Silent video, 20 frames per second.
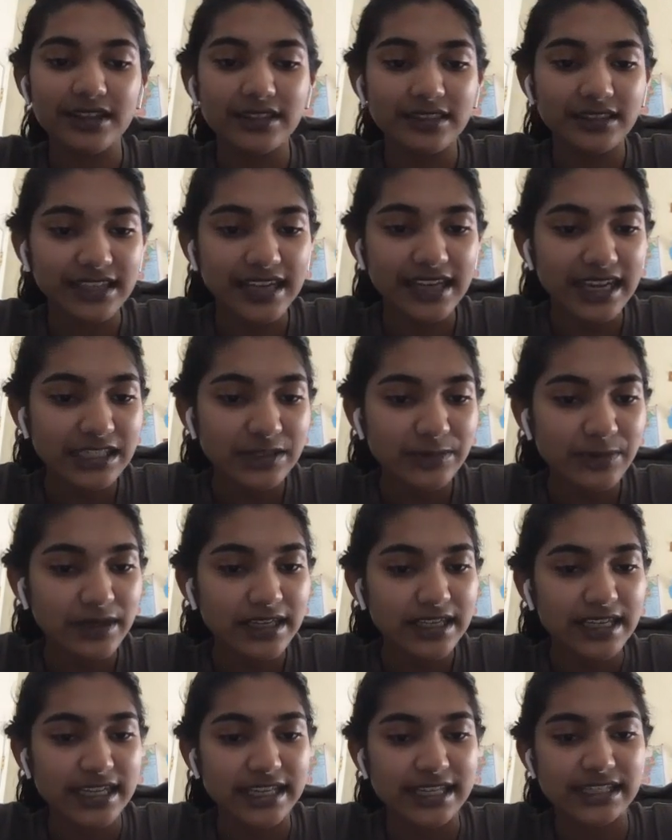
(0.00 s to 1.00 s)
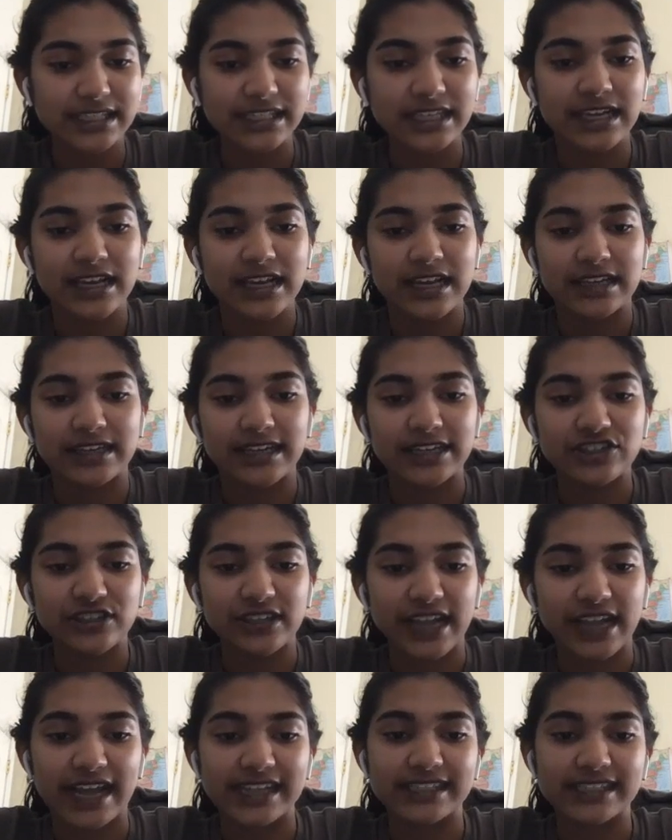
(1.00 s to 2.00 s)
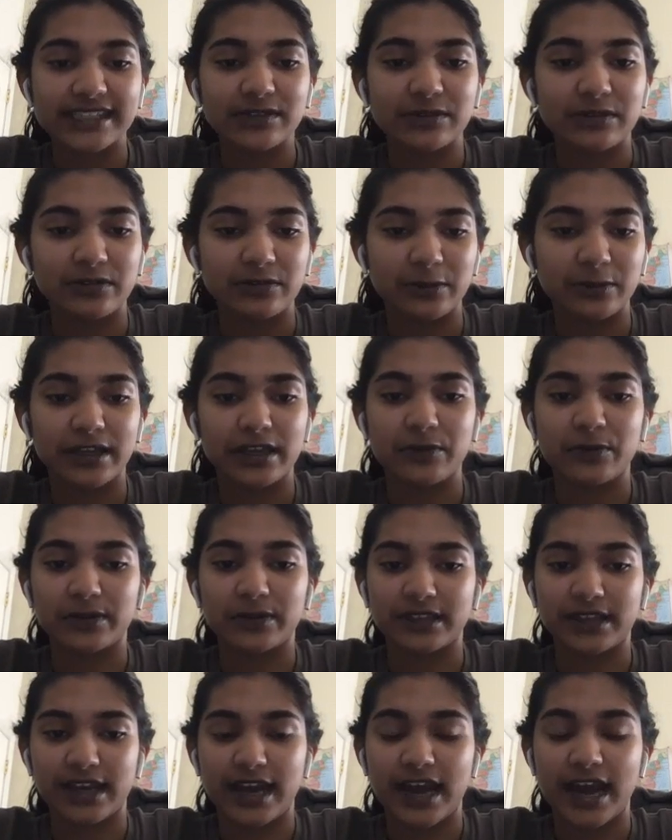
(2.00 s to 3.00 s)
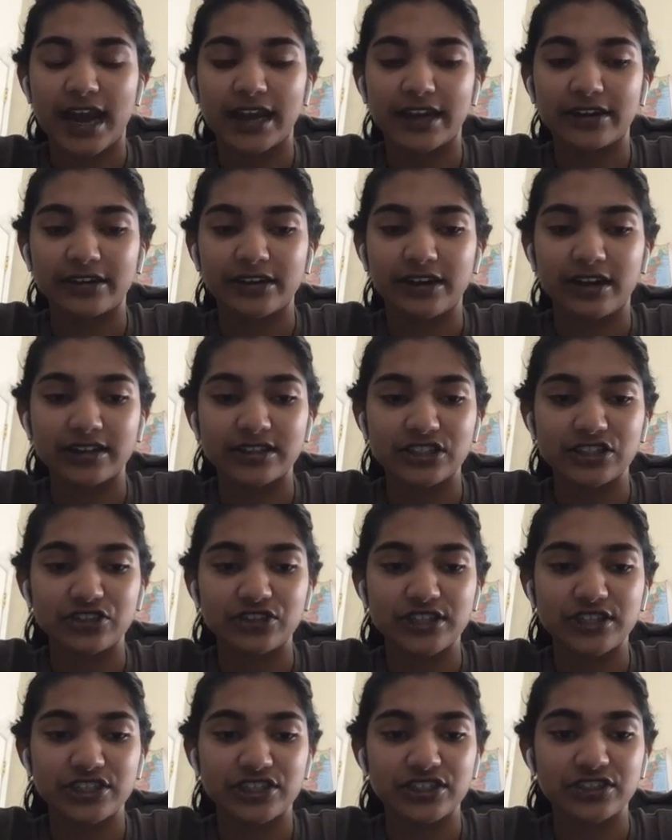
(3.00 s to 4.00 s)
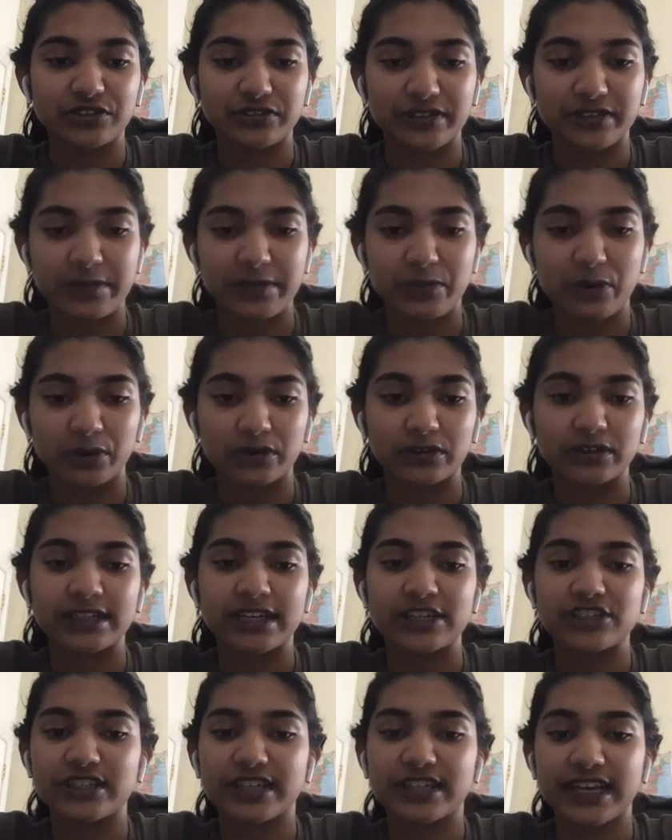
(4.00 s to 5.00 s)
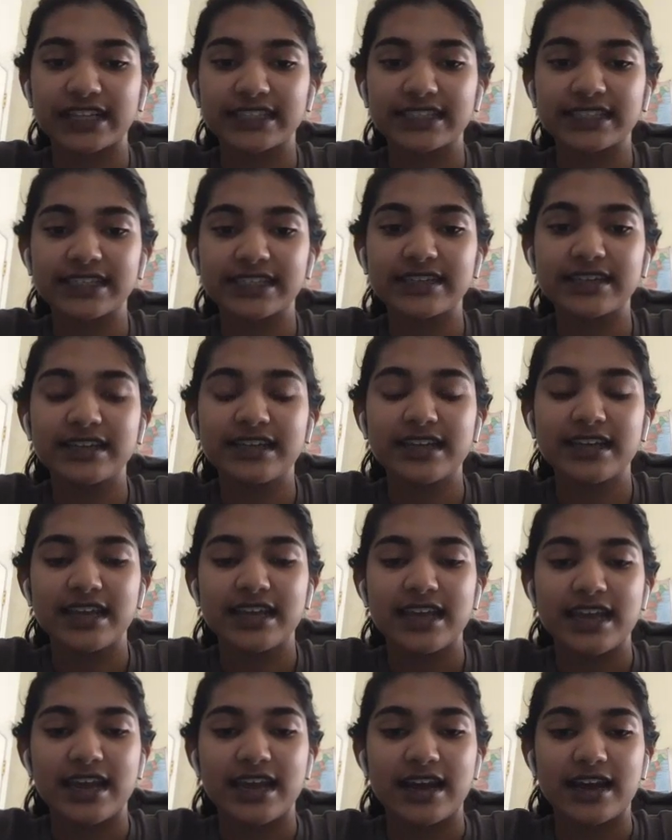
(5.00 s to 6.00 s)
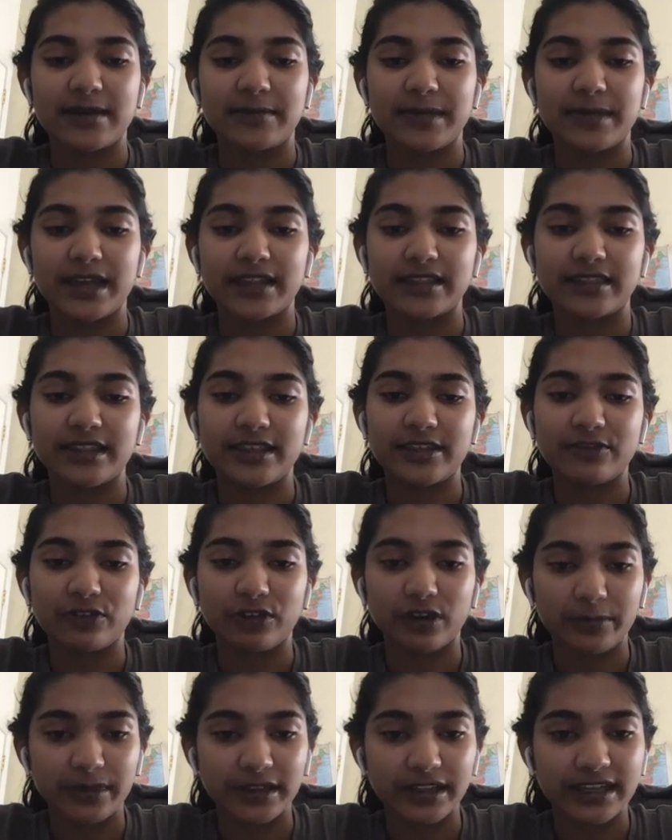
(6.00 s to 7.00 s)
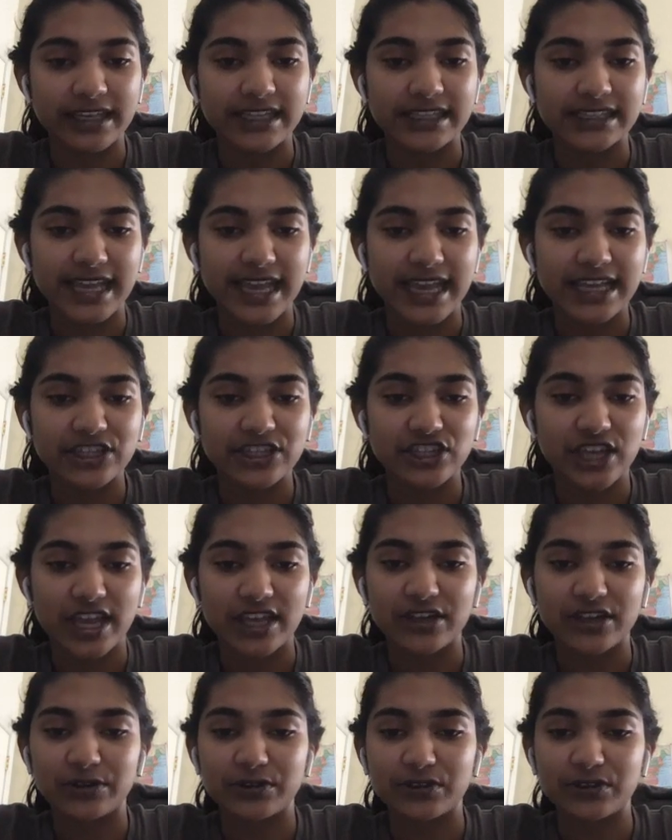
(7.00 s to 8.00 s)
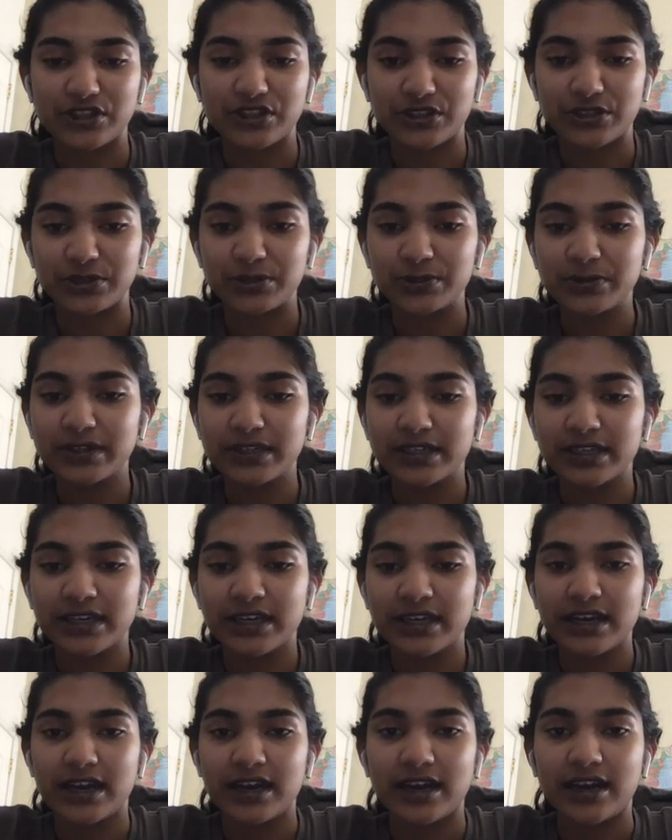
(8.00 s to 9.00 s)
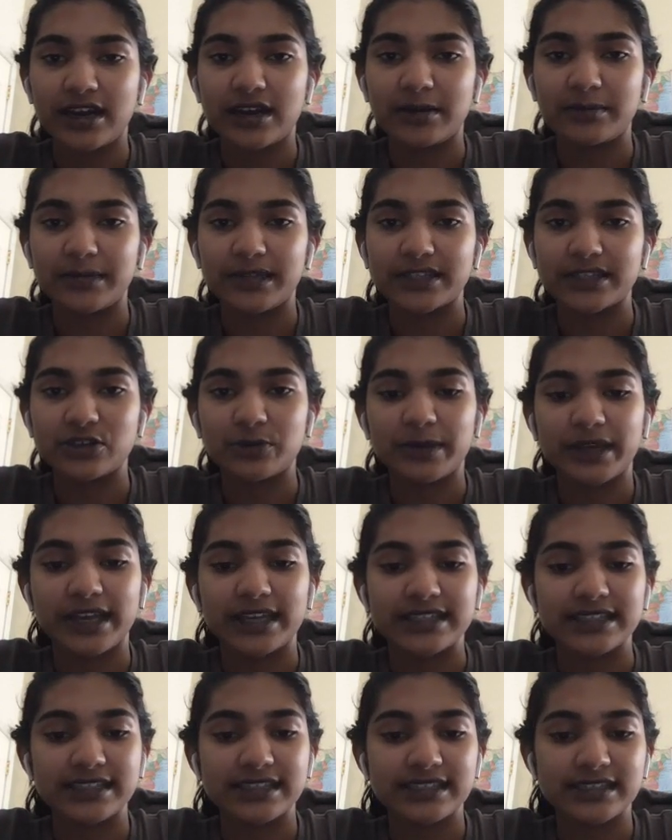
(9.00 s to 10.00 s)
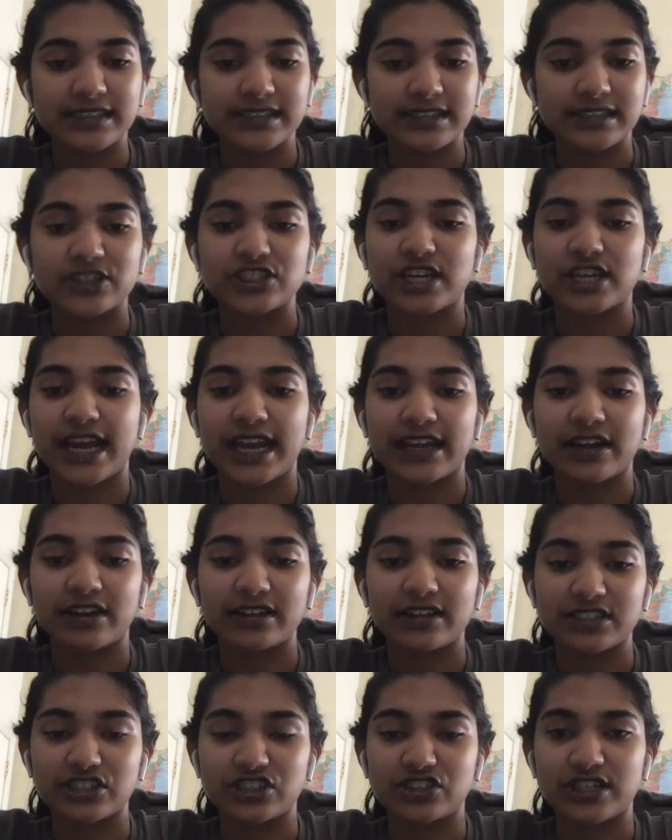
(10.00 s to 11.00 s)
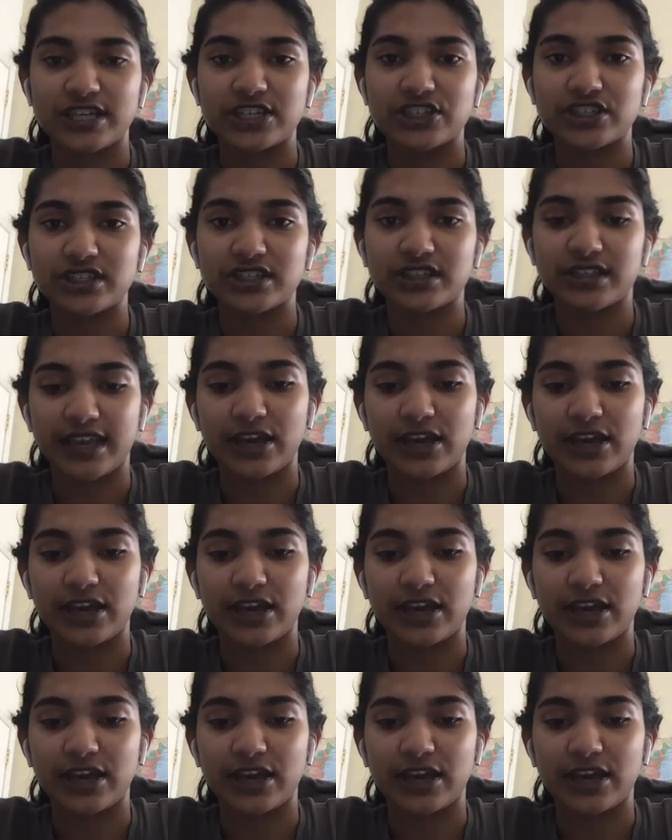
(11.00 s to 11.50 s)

The next one is nitric acid. We're working with a higher concentration, 3 molar nitric acid, and the formula is HNO2. And so because it's such a high concentration, the